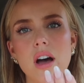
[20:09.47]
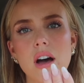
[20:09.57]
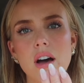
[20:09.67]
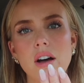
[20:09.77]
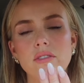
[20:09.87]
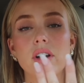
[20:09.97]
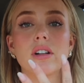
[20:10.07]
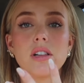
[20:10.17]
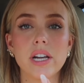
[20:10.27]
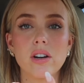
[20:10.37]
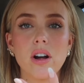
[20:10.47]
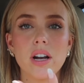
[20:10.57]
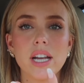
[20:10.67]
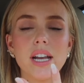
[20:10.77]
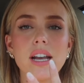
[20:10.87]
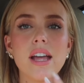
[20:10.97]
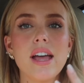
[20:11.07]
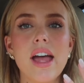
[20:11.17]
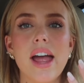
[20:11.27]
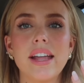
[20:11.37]
of clear on it,
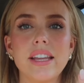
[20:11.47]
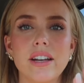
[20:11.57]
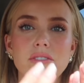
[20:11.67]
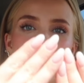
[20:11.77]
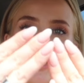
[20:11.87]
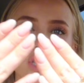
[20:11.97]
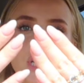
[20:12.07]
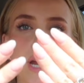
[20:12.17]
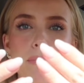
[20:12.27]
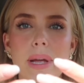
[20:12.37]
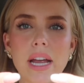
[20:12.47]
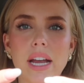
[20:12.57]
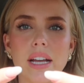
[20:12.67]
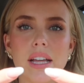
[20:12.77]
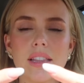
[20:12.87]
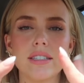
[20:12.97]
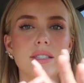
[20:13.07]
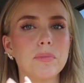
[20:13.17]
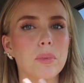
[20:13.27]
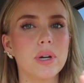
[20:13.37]
and then for shaping, this
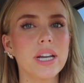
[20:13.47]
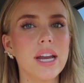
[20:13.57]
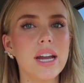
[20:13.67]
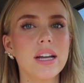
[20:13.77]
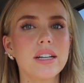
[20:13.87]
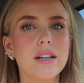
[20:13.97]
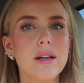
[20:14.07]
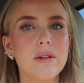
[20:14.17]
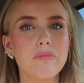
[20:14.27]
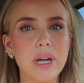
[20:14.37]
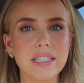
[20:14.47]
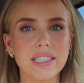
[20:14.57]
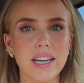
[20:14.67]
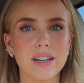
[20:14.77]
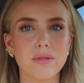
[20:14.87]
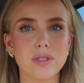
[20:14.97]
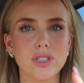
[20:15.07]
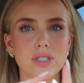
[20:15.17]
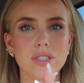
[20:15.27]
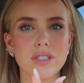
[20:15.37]
is pretty basic,
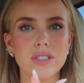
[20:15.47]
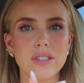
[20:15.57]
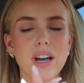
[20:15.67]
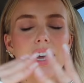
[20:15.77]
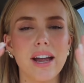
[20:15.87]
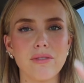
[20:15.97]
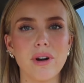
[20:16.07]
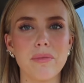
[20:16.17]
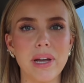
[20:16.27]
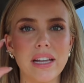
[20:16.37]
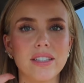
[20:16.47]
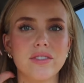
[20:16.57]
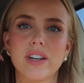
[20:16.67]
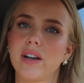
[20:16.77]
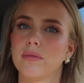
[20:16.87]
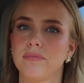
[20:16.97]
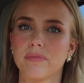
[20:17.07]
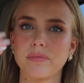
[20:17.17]
which is again why I'm making this video.